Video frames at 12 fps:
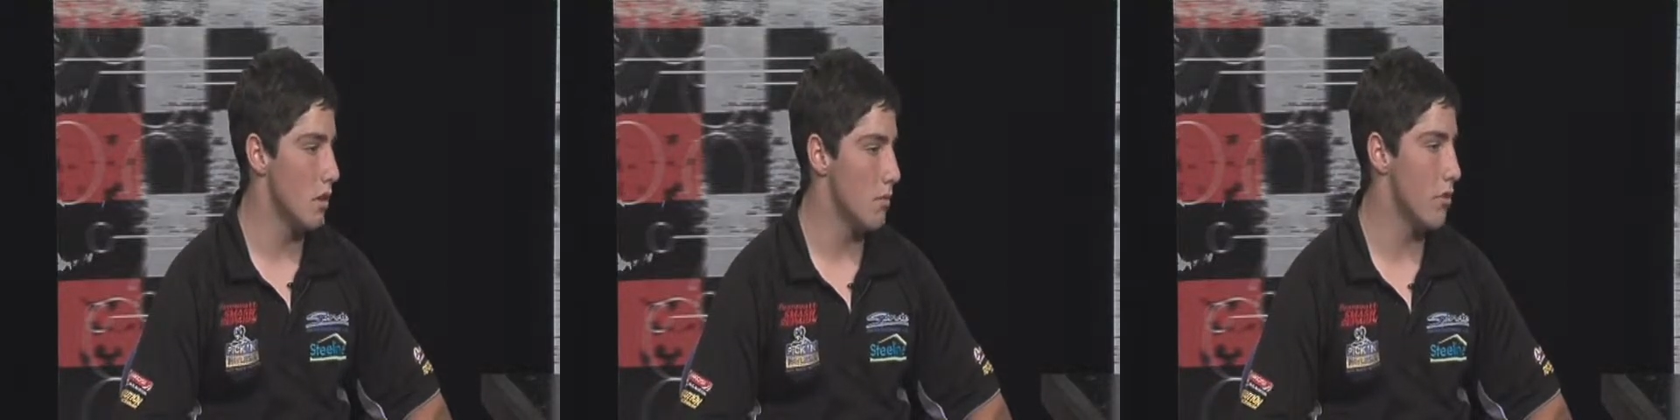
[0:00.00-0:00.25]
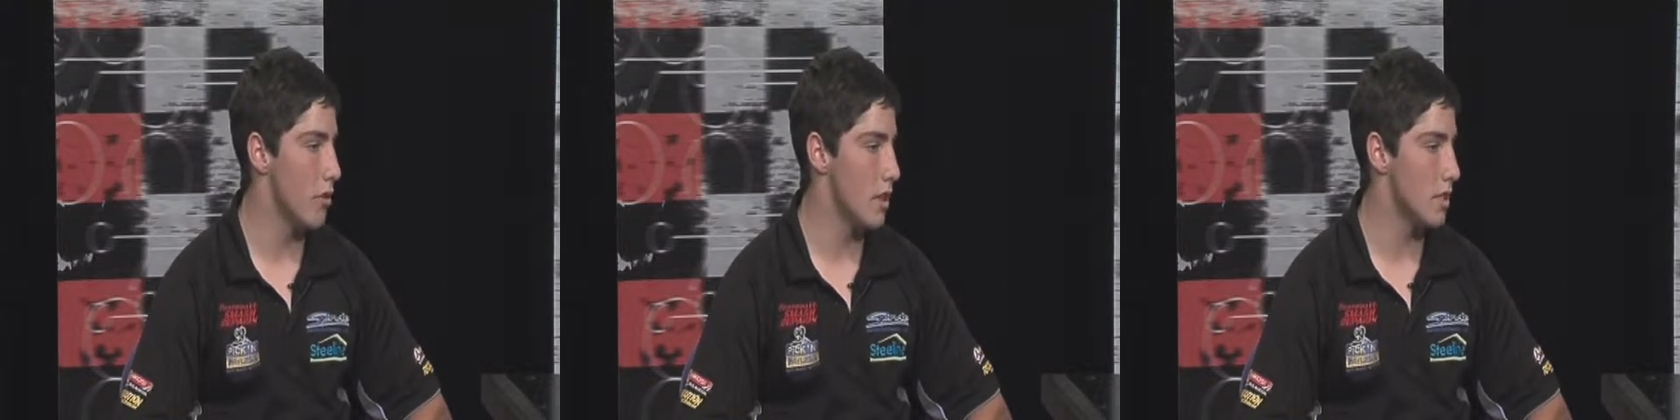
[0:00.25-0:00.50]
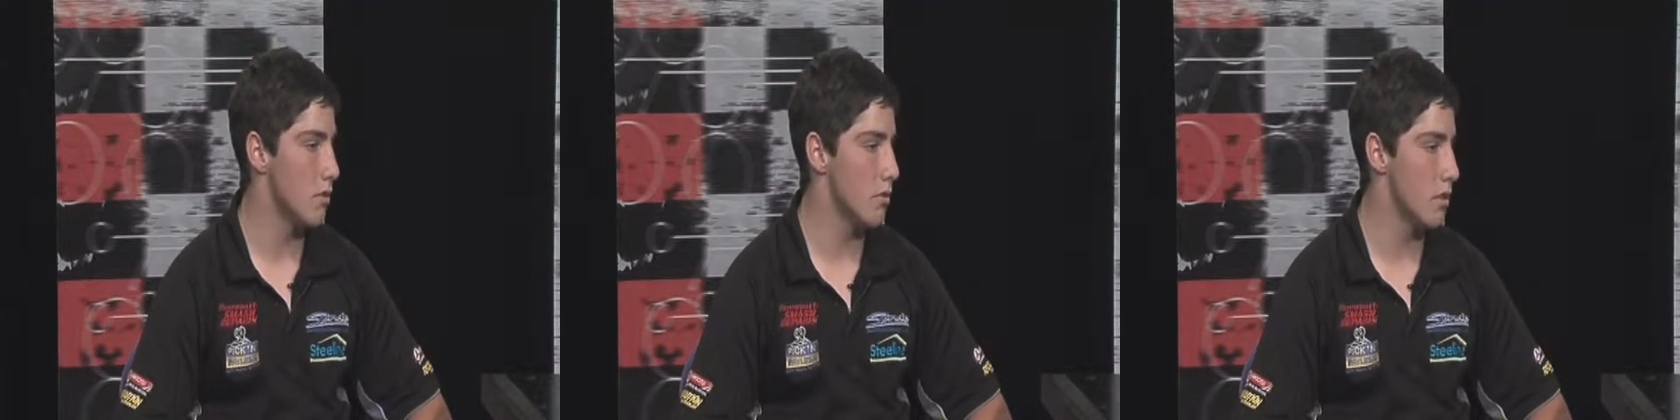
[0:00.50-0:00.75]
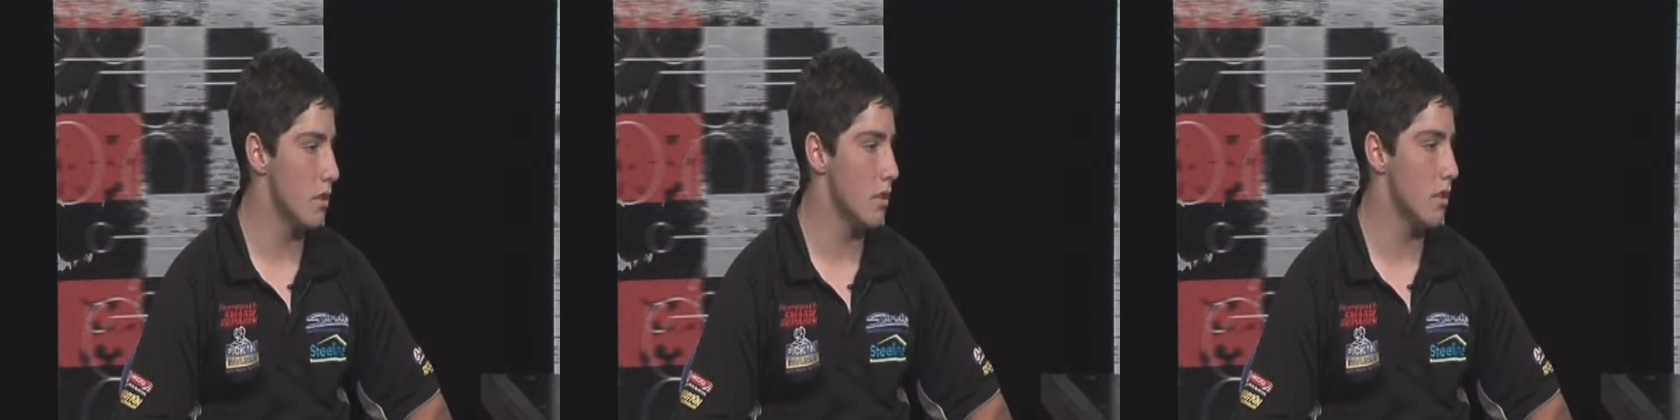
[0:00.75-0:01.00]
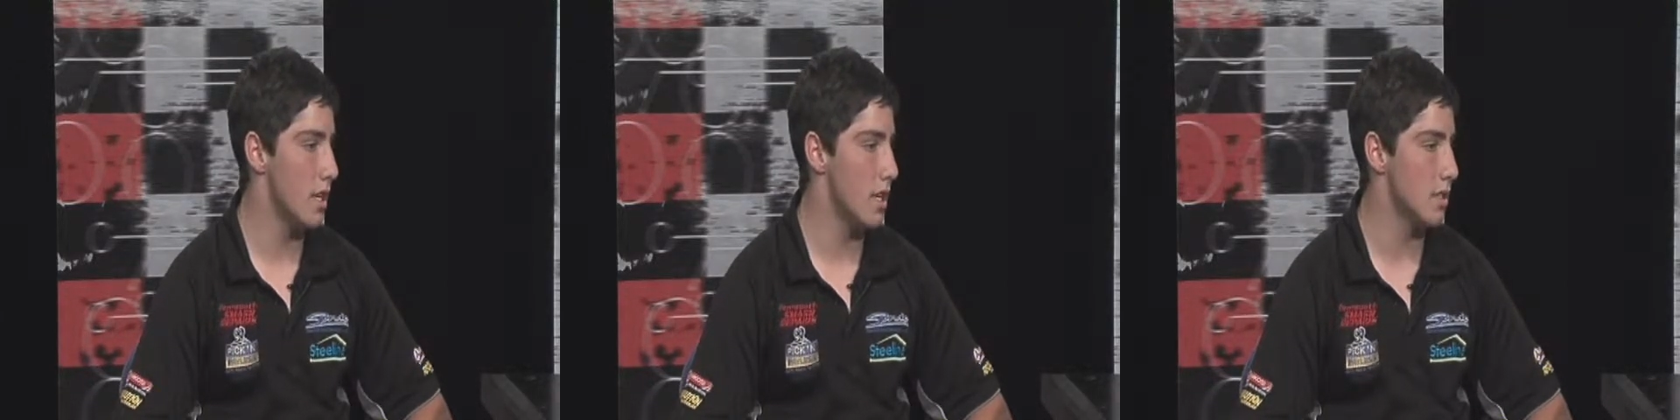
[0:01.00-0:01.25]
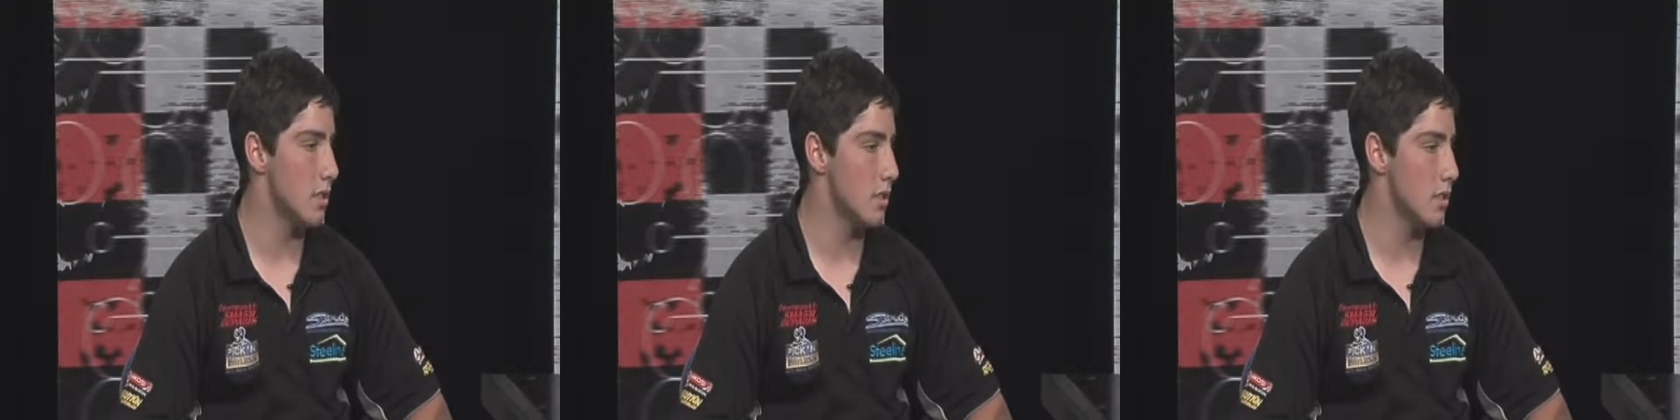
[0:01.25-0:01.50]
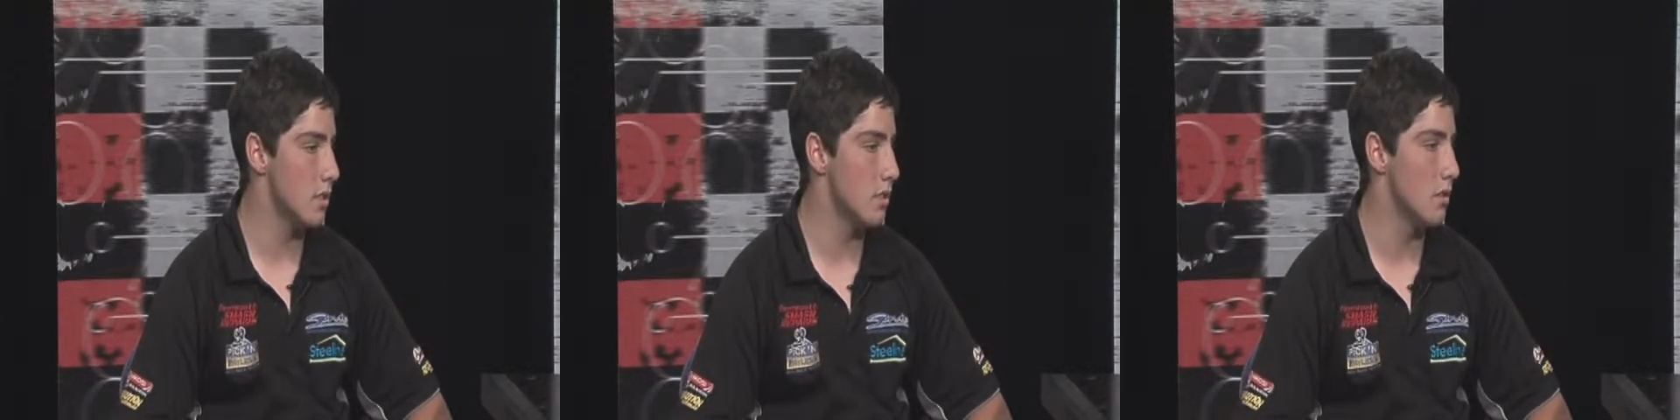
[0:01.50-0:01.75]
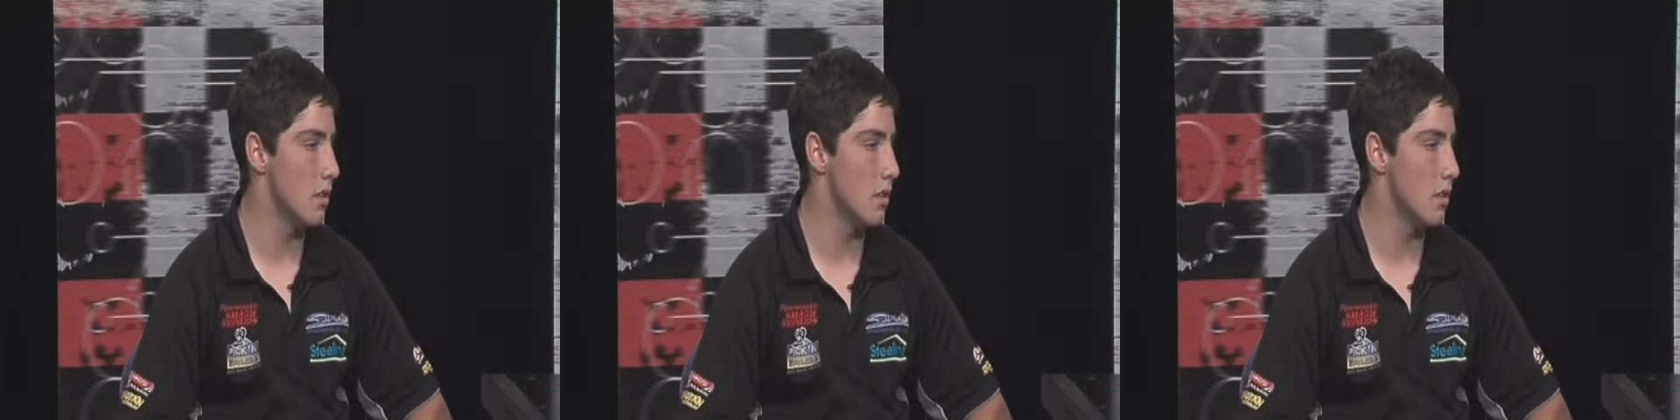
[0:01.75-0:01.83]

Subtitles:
progress through the classes and